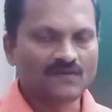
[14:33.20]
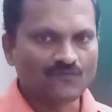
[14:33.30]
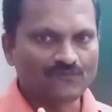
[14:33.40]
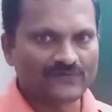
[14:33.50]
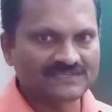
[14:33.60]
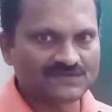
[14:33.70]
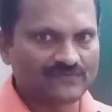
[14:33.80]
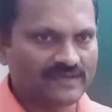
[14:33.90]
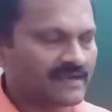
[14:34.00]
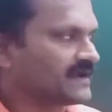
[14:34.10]
First
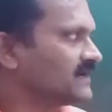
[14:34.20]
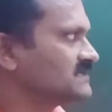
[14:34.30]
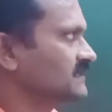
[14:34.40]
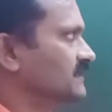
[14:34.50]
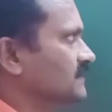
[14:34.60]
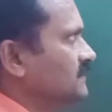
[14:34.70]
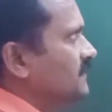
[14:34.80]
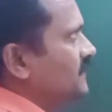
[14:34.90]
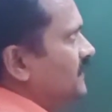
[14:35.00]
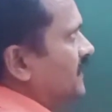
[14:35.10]
we
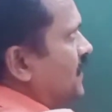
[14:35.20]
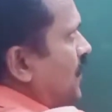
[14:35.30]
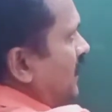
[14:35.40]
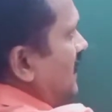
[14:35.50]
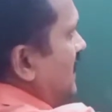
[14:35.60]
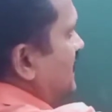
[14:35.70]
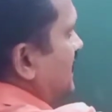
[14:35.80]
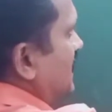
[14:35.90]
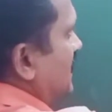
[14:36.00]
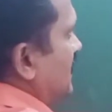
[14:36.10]
consider the
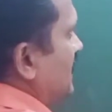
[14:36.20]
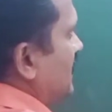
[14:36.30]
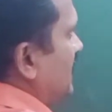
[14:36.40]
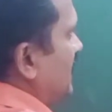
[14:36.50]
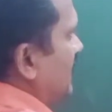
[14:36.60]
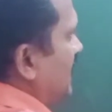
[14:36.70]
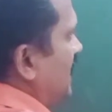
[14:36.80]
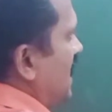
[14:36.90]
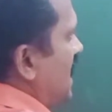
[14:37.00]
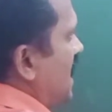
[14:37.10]
quadrilateral
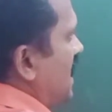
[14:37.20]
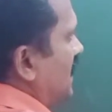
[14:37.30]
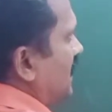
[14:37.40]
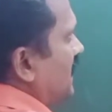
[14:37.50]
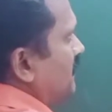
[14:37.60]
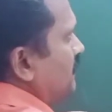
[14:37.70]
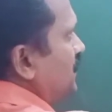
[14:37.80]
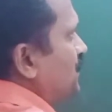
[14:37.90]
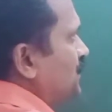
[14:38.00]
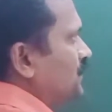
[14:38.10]

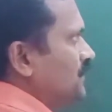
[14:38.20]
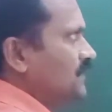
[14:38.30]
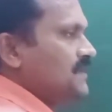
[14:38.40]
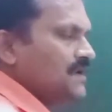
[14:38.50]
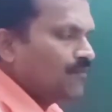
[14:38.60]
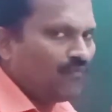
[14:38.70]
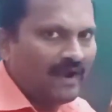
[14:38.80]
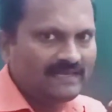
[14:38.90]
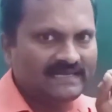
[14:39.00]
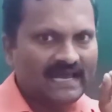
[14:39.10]
ARMQ.
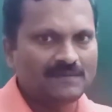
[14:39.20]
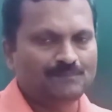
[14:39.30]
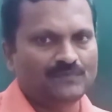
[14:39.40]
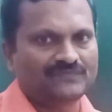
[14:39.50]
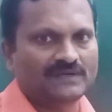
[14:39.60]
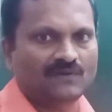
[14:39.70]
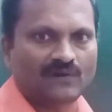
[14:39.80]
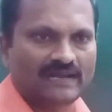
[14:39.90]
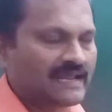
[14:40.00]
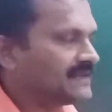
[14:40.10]
What type of the
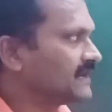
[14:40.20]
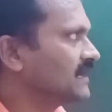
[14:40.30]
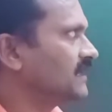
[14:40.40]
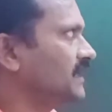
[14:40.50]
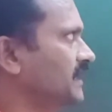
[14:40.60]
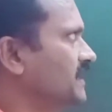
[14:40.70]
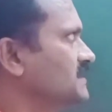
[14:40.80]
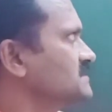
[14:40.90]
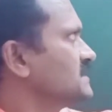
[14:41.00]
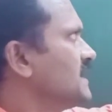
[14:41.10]
quadrilateral
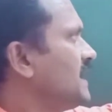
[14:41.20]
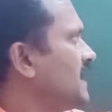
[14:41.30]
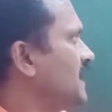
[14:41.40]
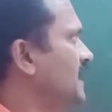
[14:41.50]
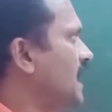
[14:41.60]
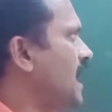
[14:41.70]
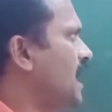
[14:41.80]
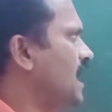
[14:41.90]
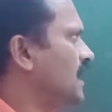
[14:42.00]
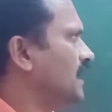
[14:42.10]
is
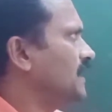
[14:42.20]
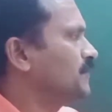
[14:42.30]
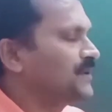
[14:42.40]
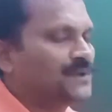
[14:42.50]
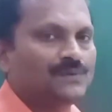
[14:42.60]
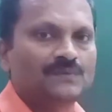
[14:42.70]
ARMQ?